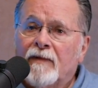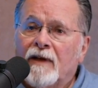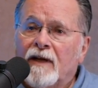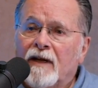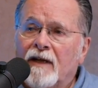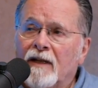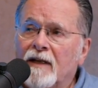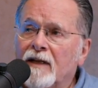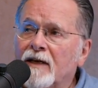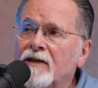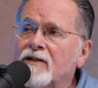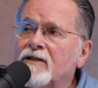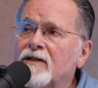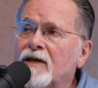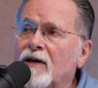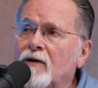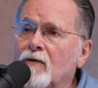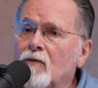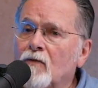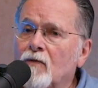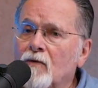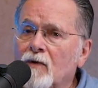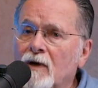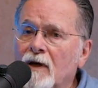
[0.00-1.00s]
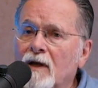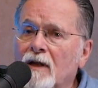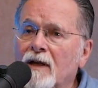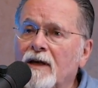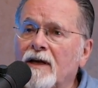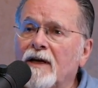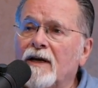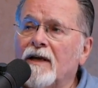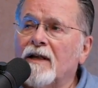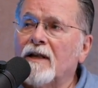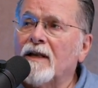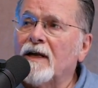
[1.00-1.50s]
unless they
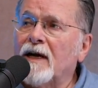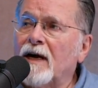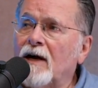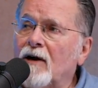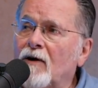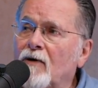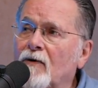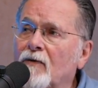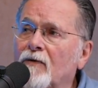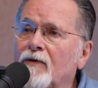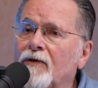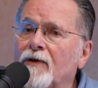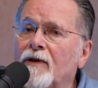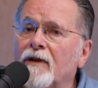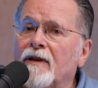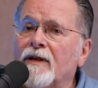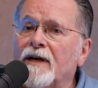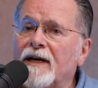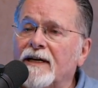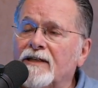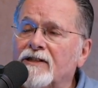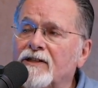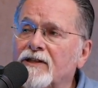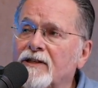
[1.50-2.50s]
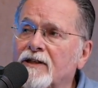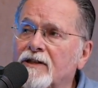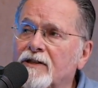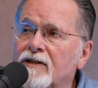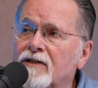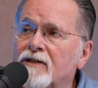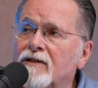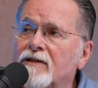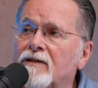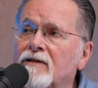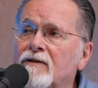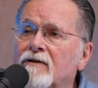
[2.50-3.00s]
really allow the
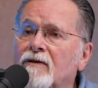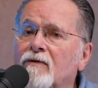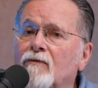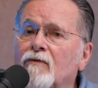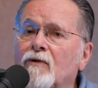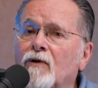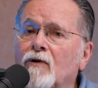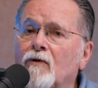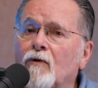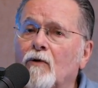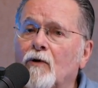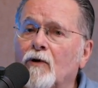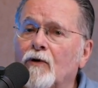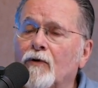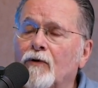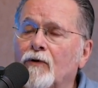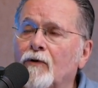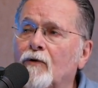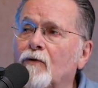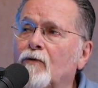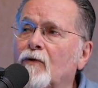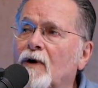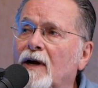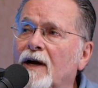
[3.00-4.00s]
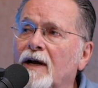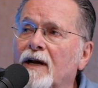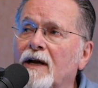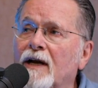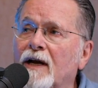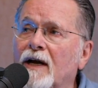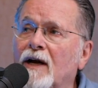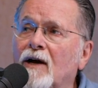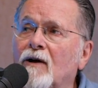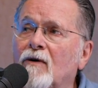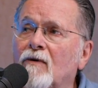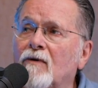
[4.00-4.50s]
lessons that we're going through right
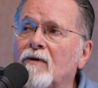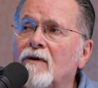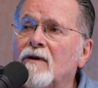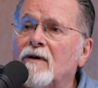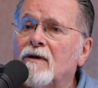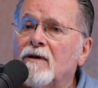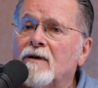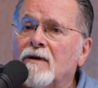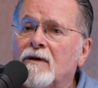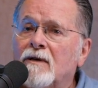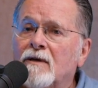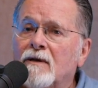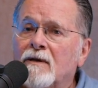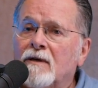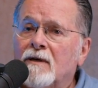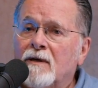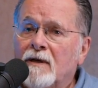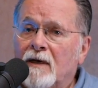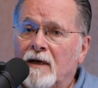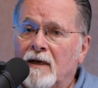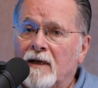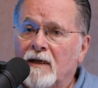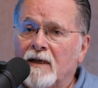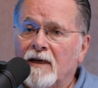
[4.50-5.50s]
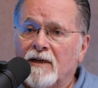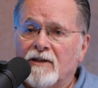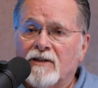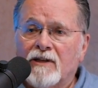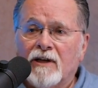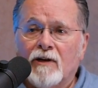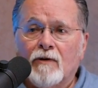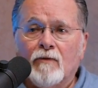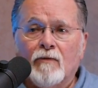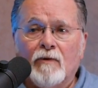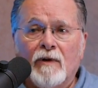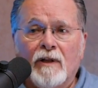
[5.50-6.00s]
now, unless
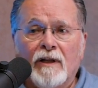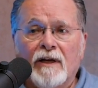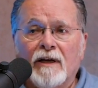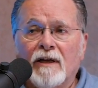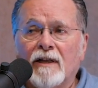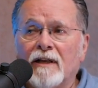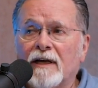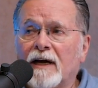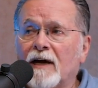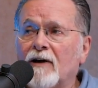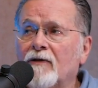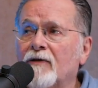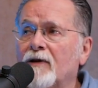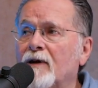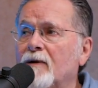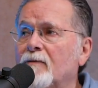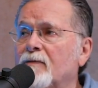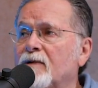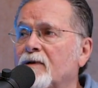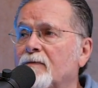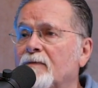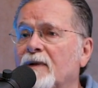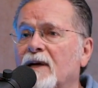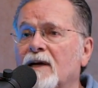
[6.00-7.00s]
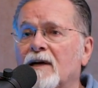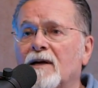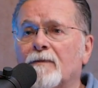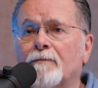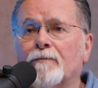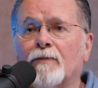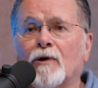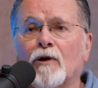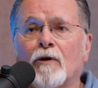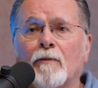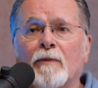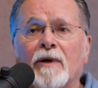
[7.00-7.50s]
they really allow them to make a
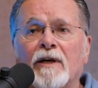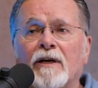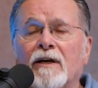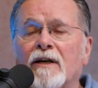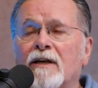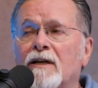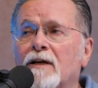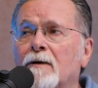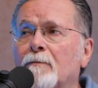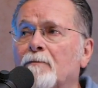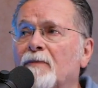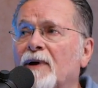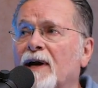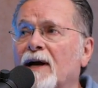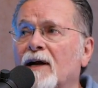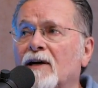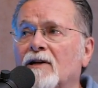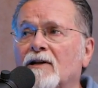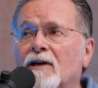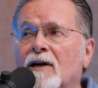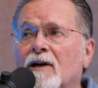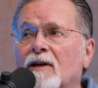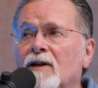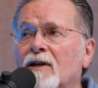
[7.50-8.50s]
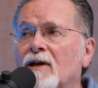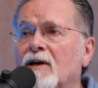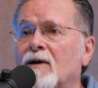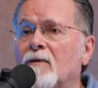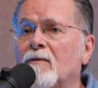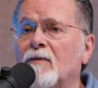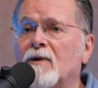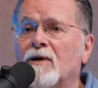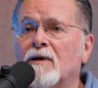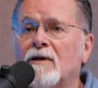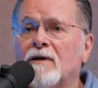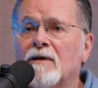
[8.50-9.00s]
permanent impact on
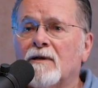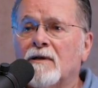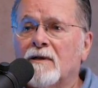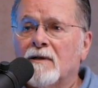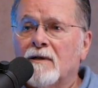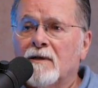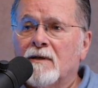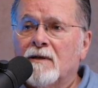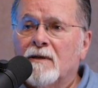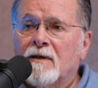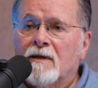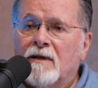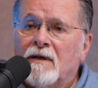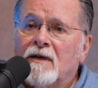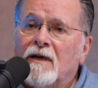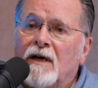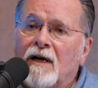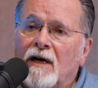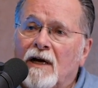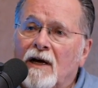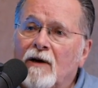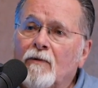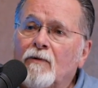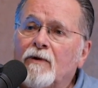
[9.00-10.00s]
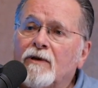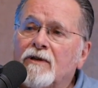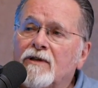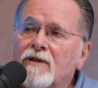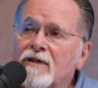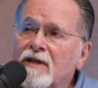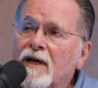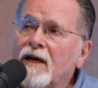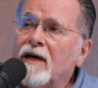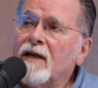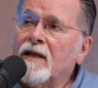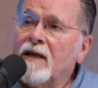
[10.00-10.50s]
them, I would
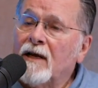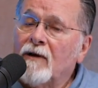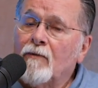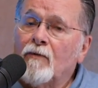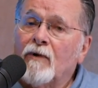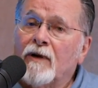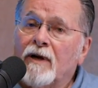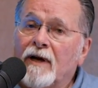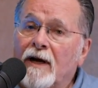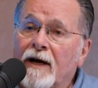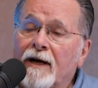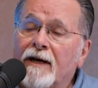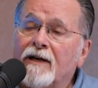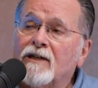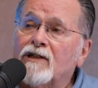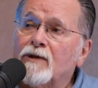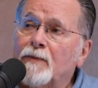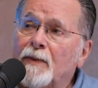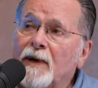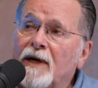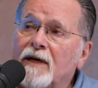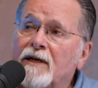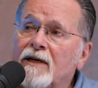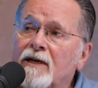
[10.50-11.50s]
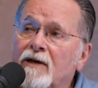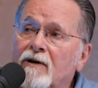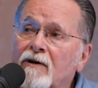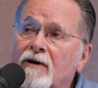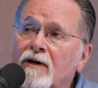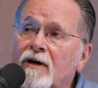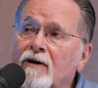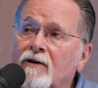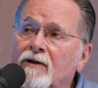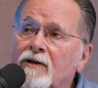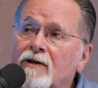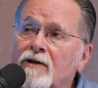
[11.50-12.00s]
say that what I expect here
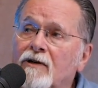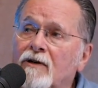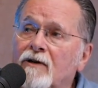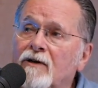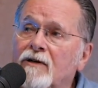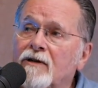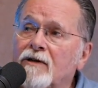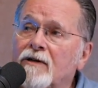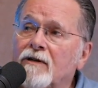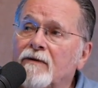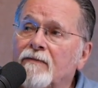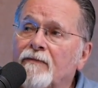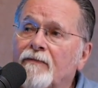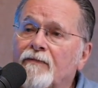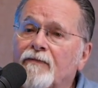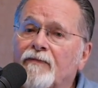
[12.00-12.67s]
at our church